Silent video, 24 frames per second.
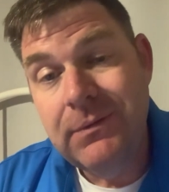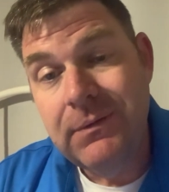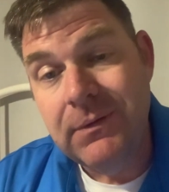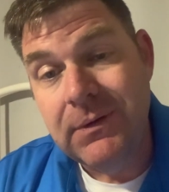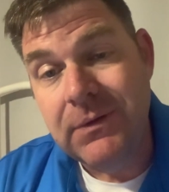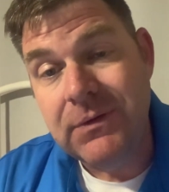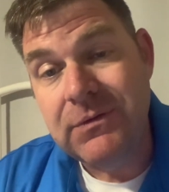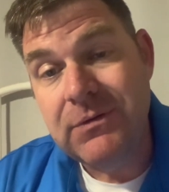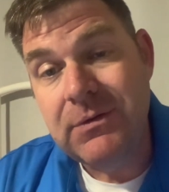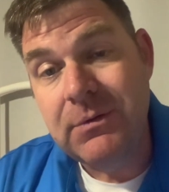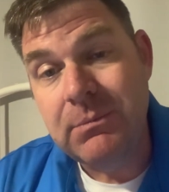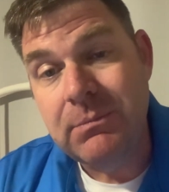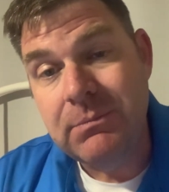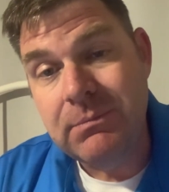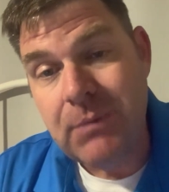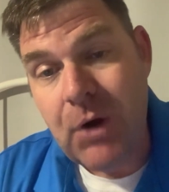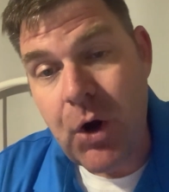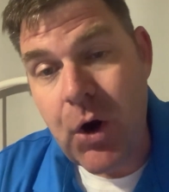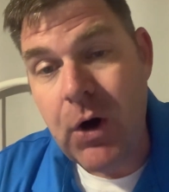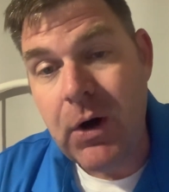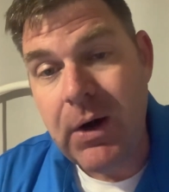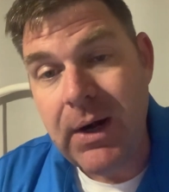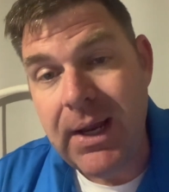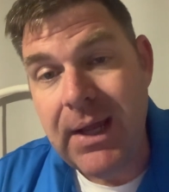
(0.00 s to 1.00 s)
There are some
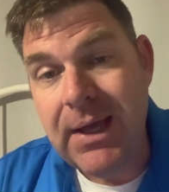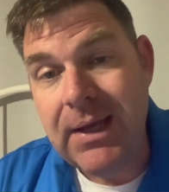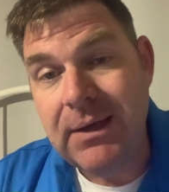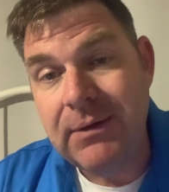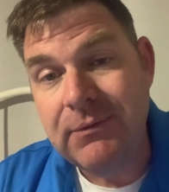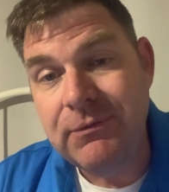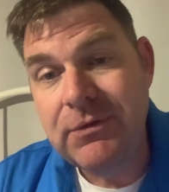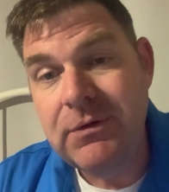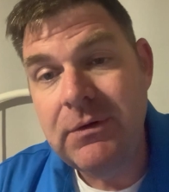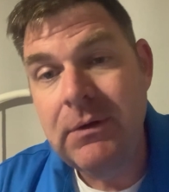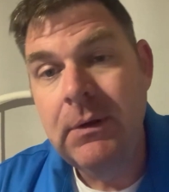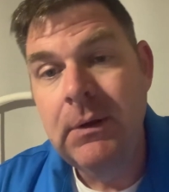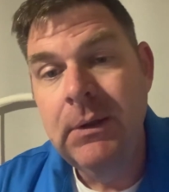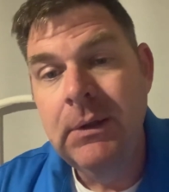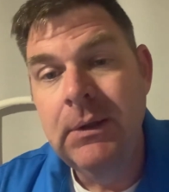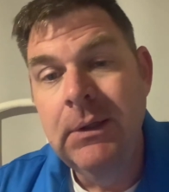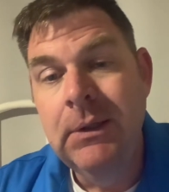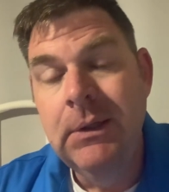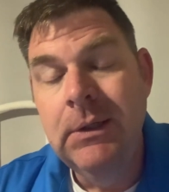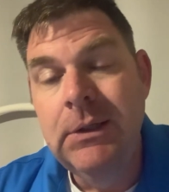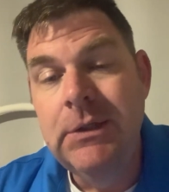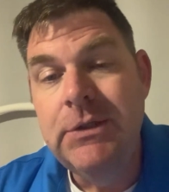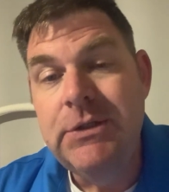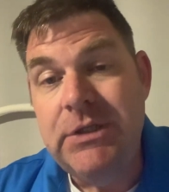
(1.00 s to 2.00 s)
RNAVs,
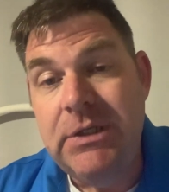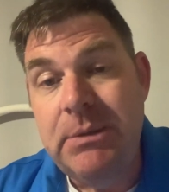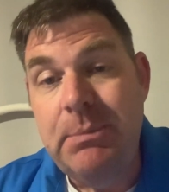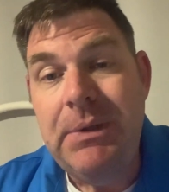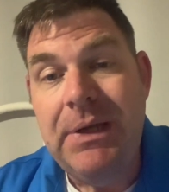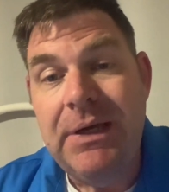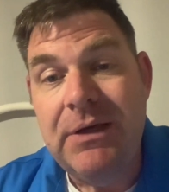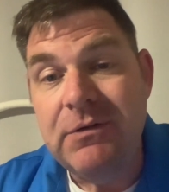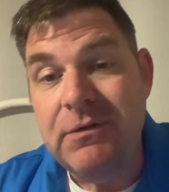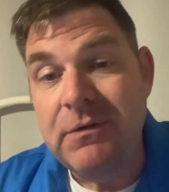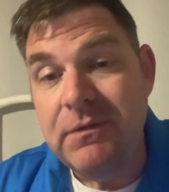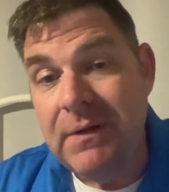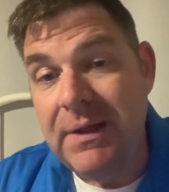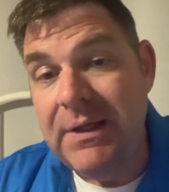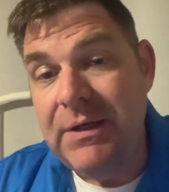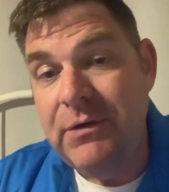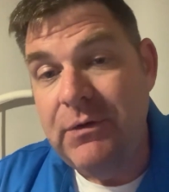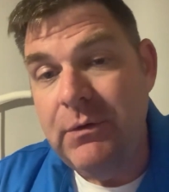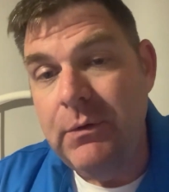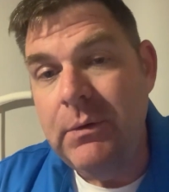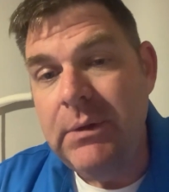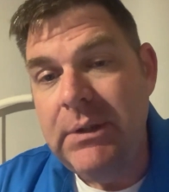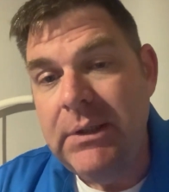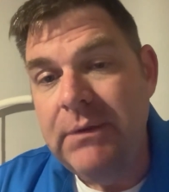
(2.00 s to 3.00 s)
GPSs that
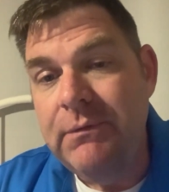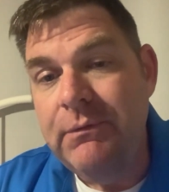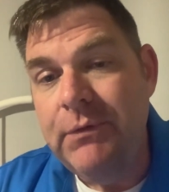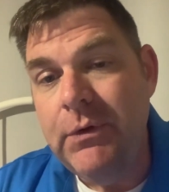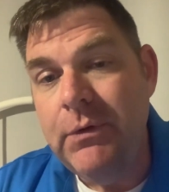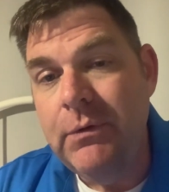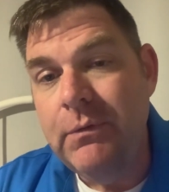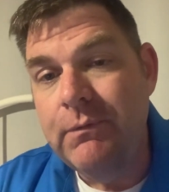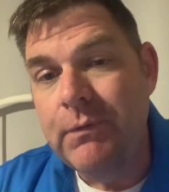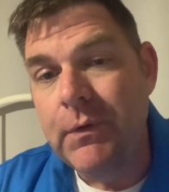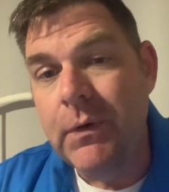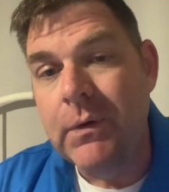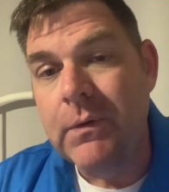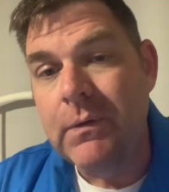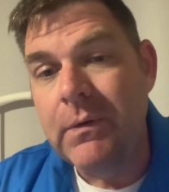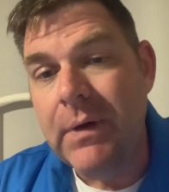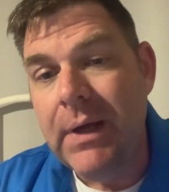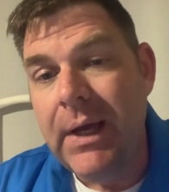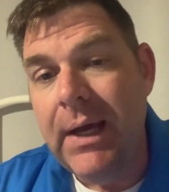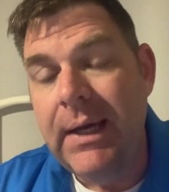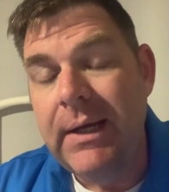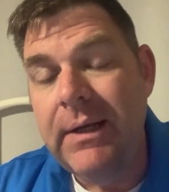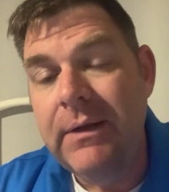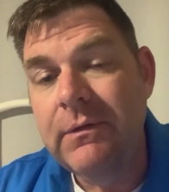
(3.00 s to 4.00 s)
do give you vertical
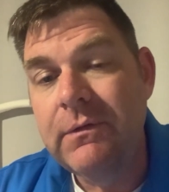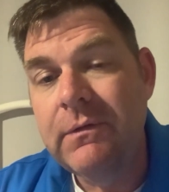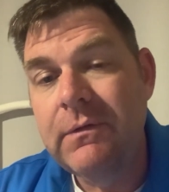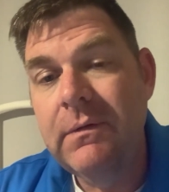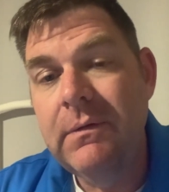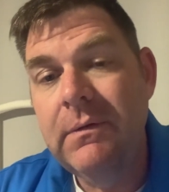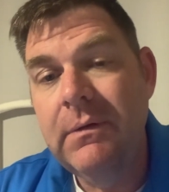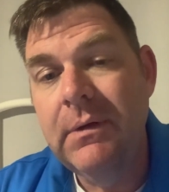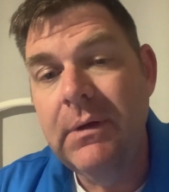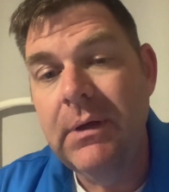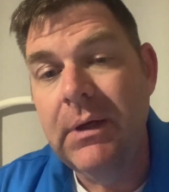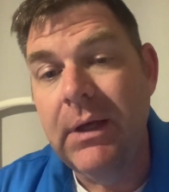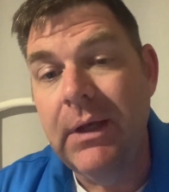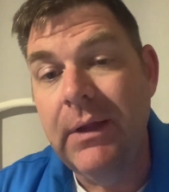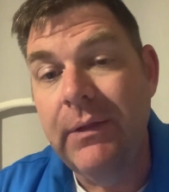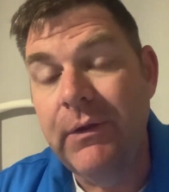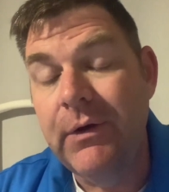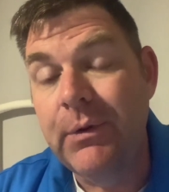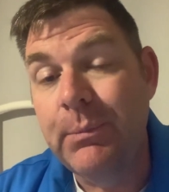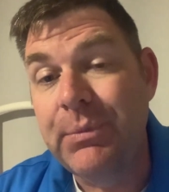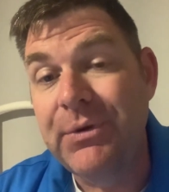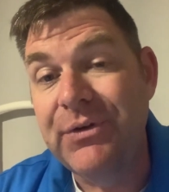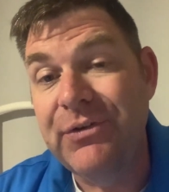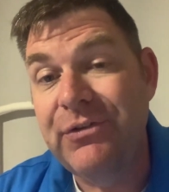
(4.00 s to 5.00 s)
guidance, and they're
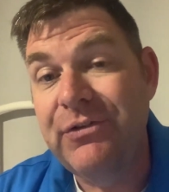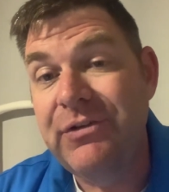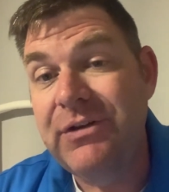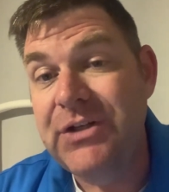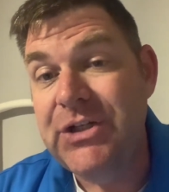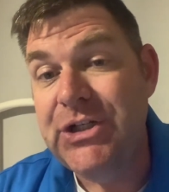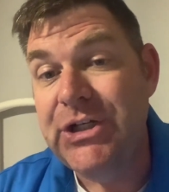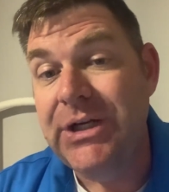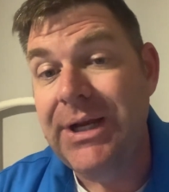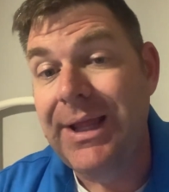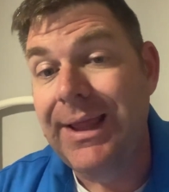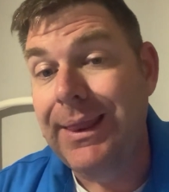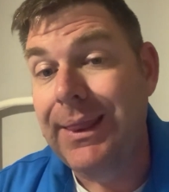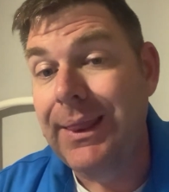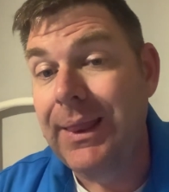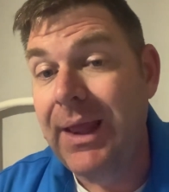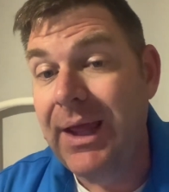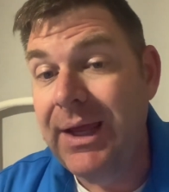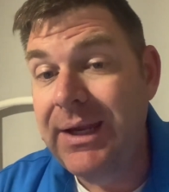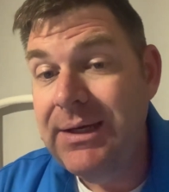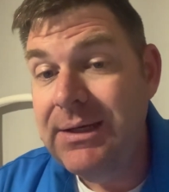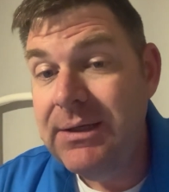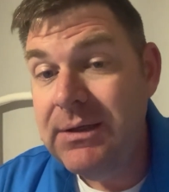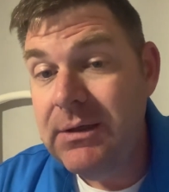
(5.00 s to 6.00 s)

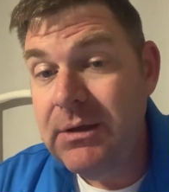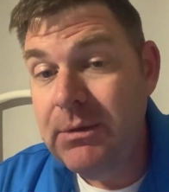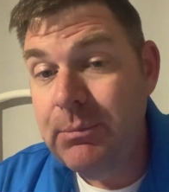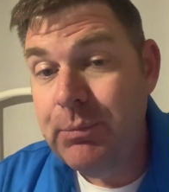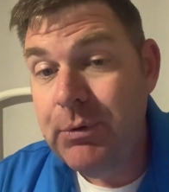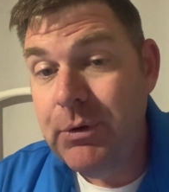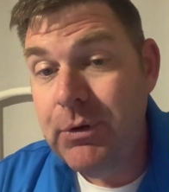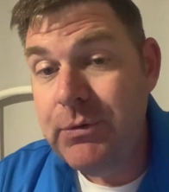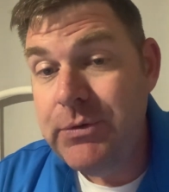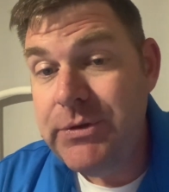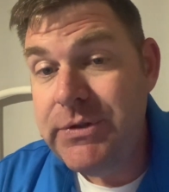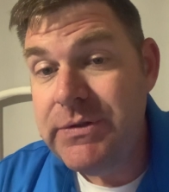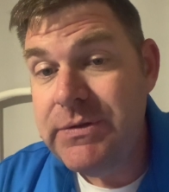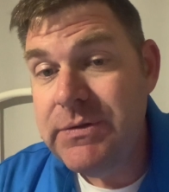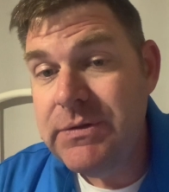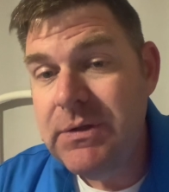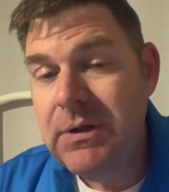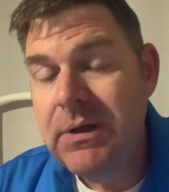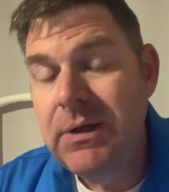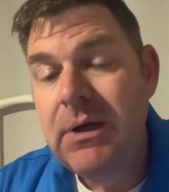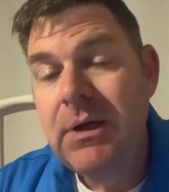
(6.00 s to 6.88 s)
precision-like approaches,